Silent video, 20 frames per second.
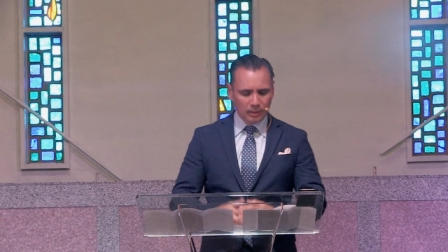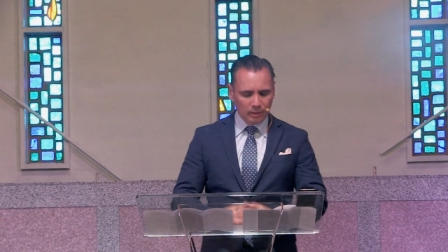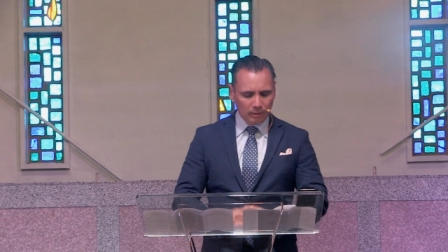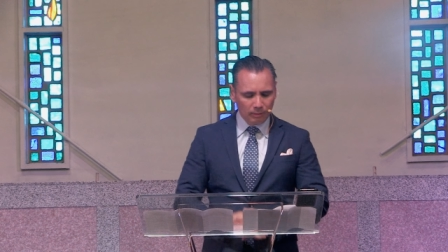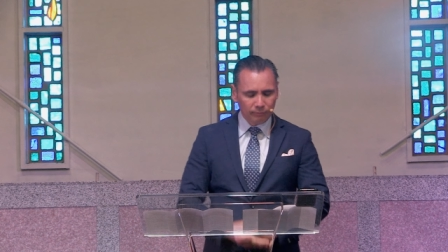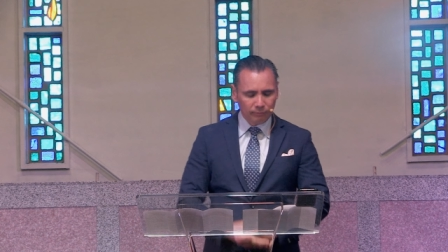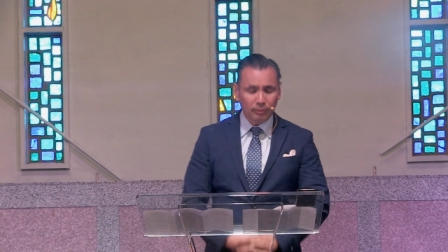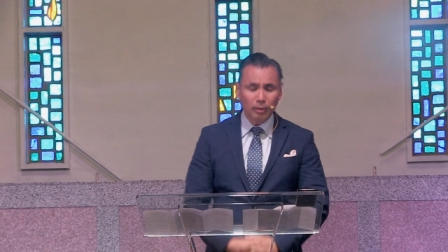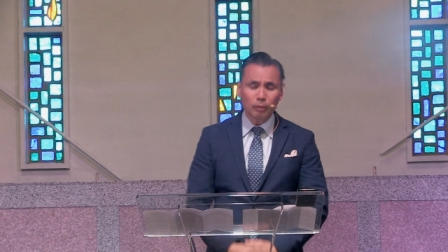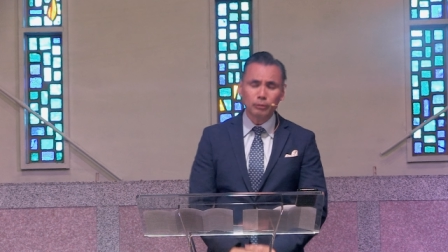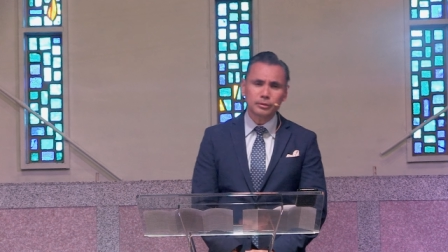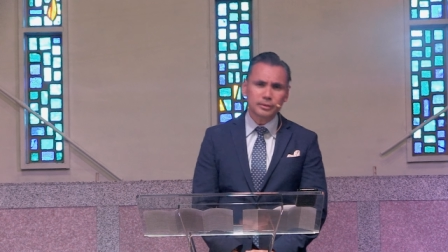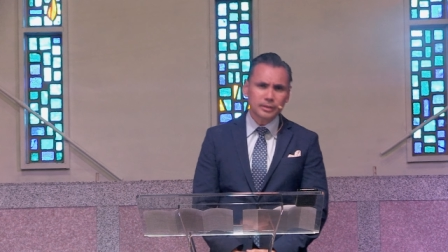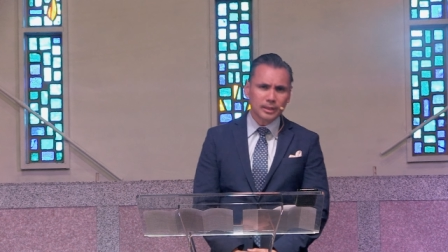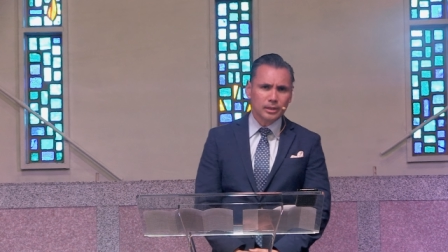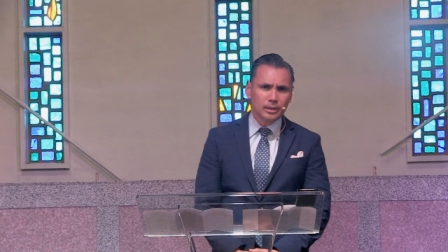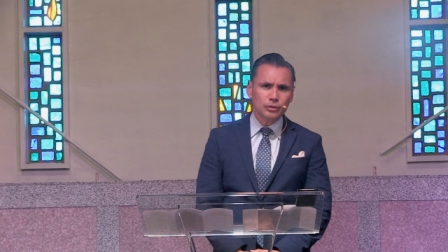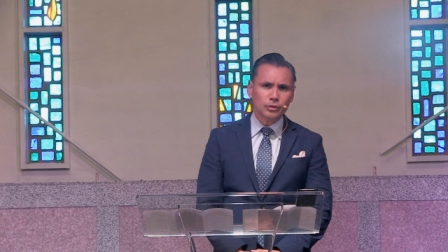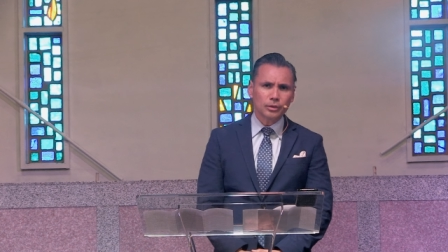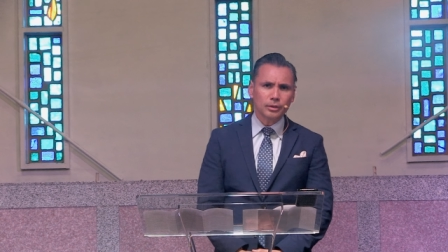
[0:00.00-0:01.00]
of false
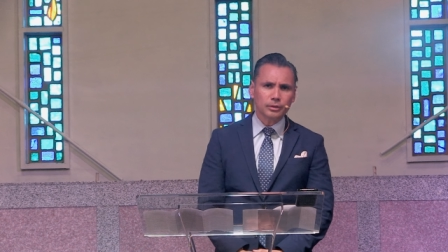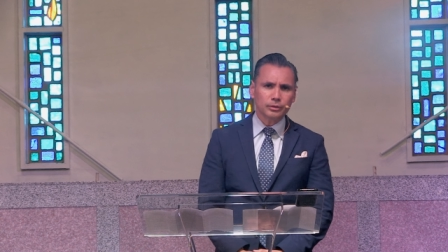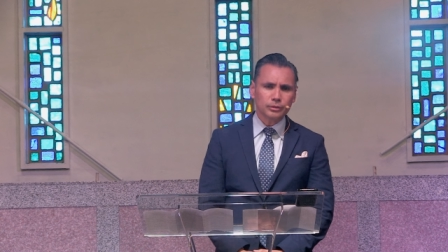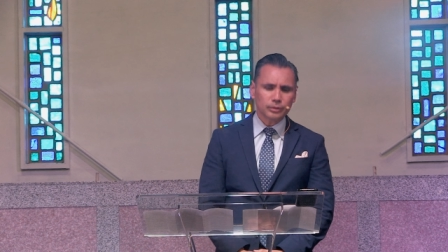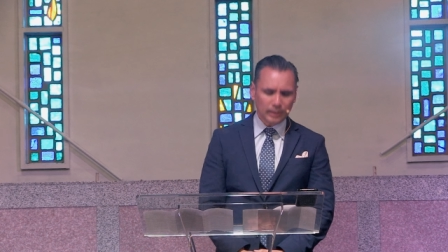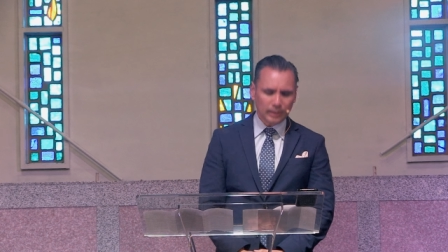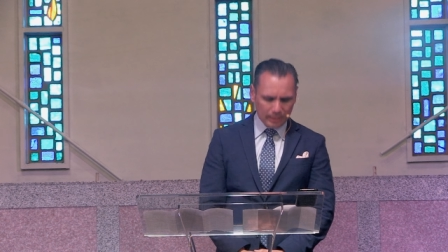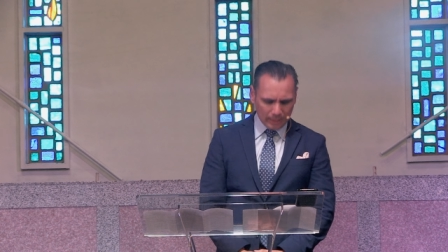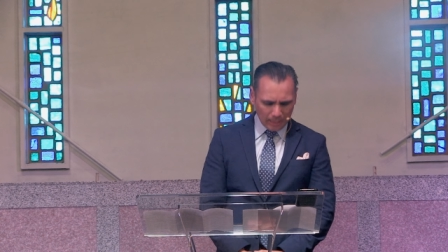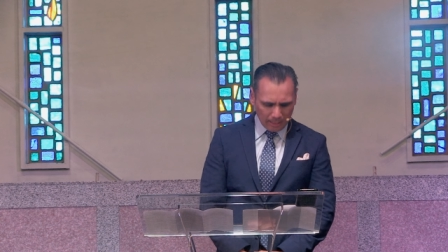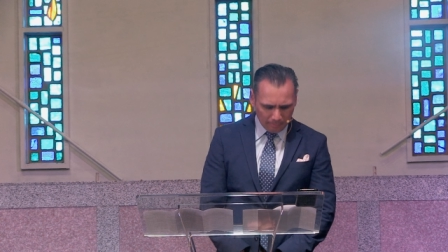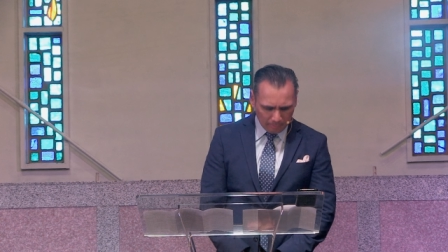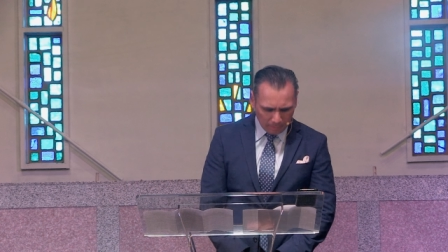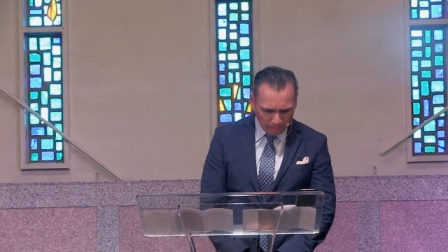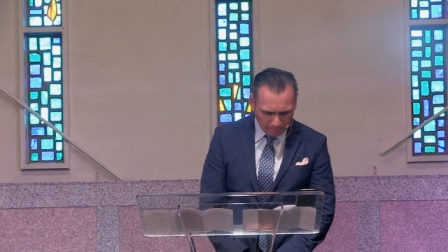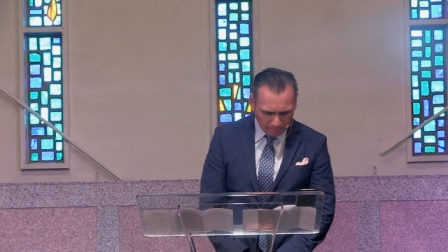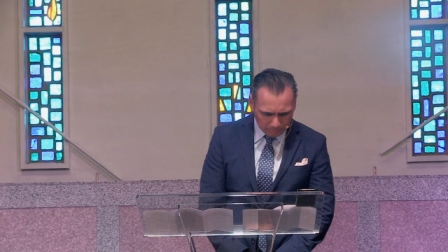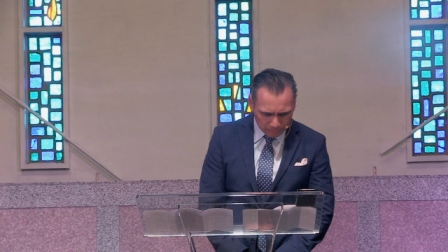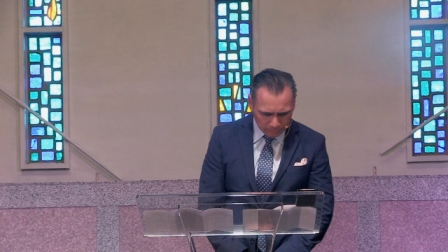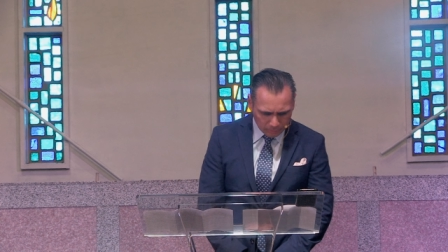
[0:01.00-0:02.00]
teachings and
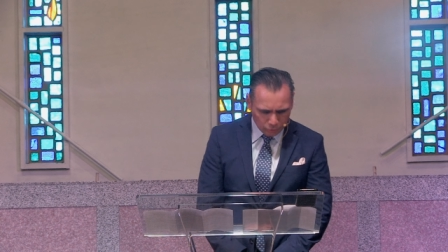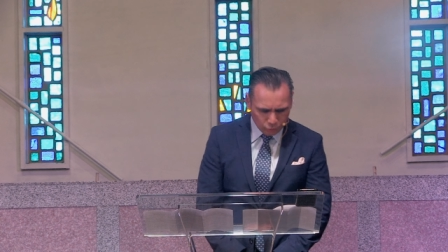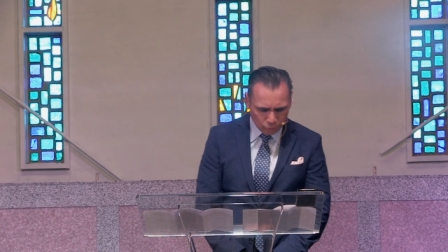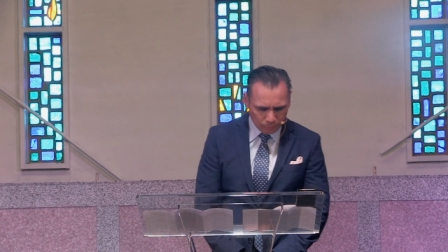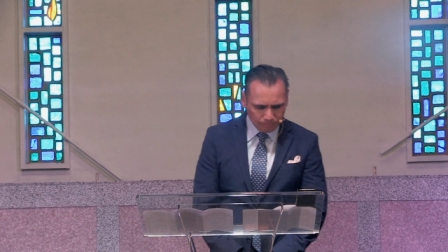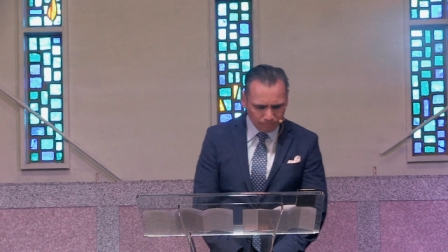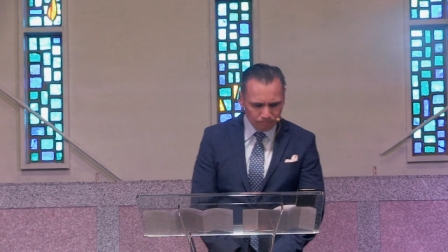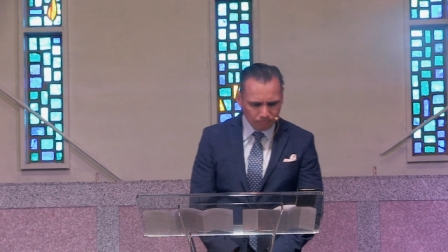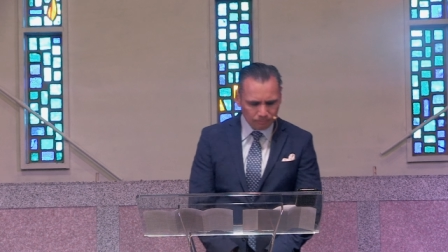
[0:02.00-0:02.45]
opposition.